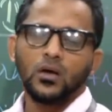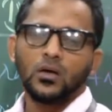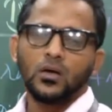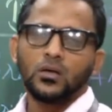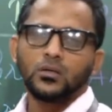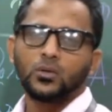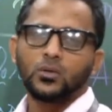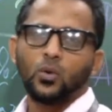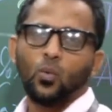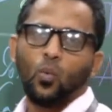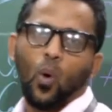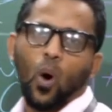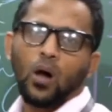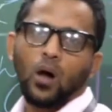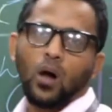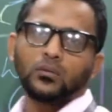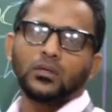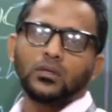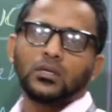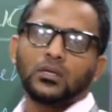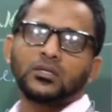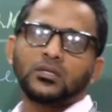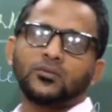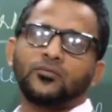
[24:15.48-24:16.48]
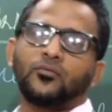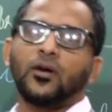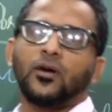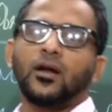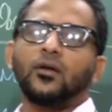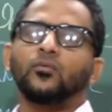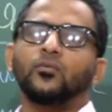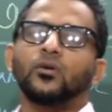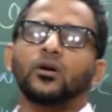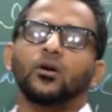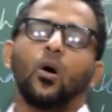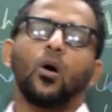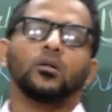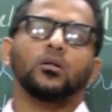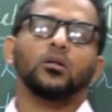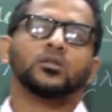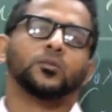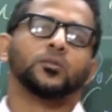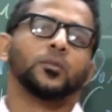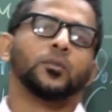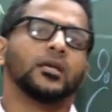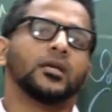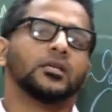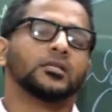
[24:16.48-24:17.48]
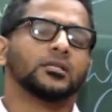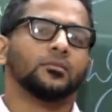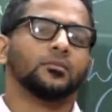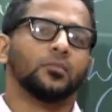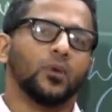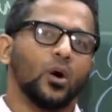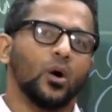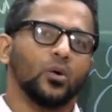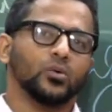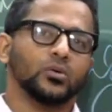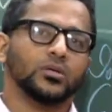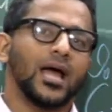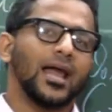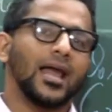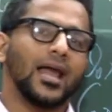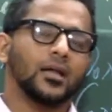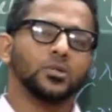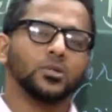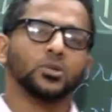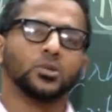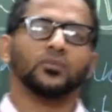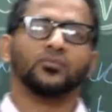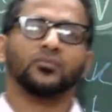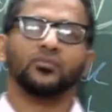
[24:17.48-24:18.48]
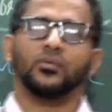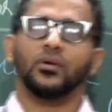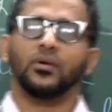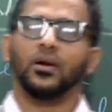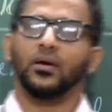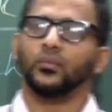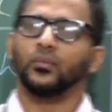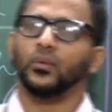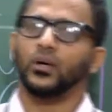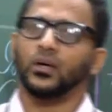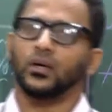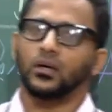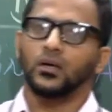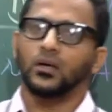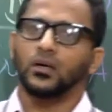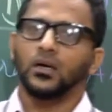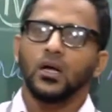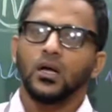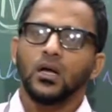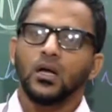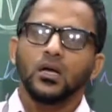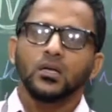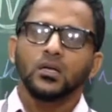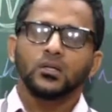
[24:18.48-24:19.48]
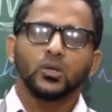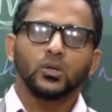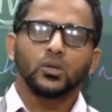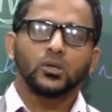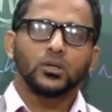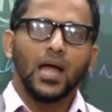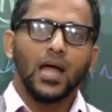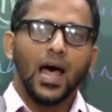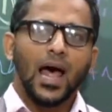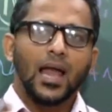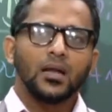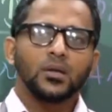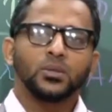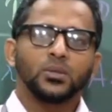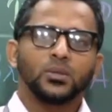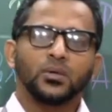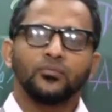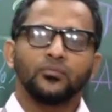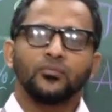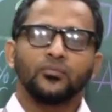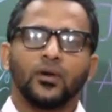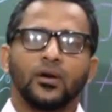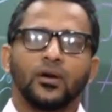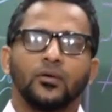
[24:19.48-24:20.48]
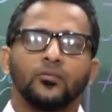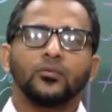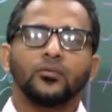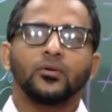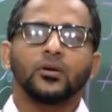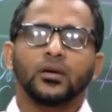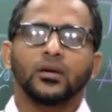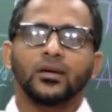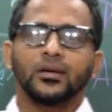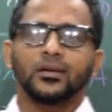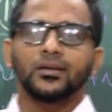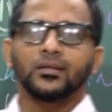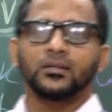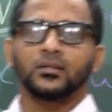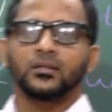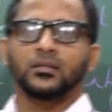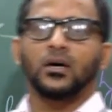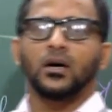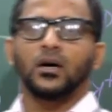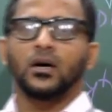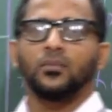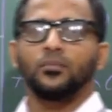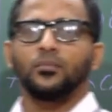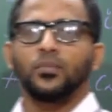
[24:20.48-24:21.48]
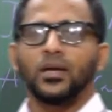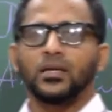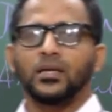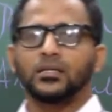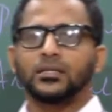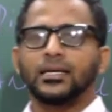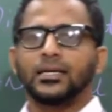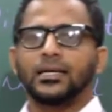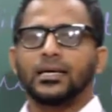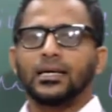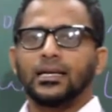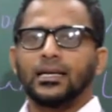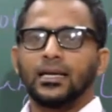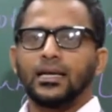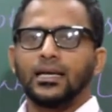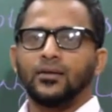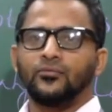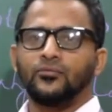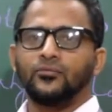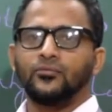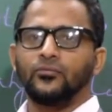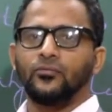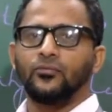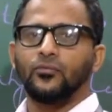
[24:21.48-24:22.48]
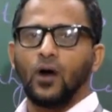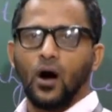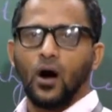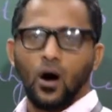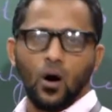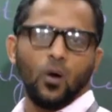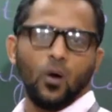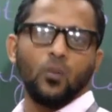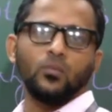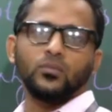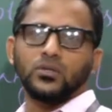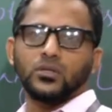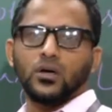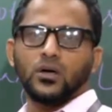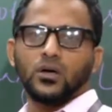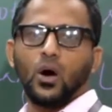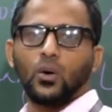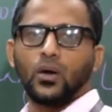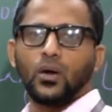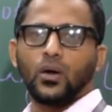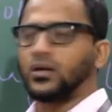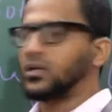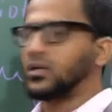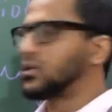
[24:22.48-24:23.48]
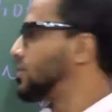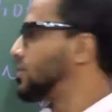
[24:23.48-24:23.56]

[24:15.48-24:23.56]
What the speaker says: So what this framework all speaks about, Talentship framework. So Talentship framework is basically formed, okay, it